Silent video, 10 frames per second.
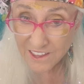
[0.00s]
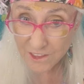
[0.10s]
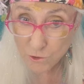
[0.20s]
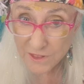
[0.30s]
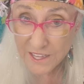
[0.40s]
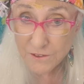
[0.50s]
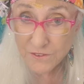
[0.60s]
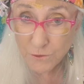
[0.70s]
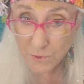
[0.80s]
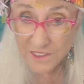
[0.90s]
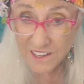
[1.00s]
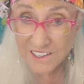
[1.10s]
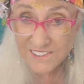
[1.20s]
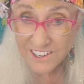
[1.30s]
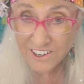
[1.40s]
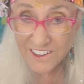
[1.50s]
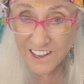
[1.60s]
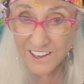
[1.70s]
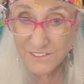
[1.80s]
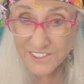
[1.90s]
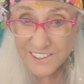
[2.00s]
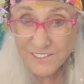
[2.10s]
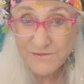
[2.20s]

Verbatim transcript: who live with us in our lives.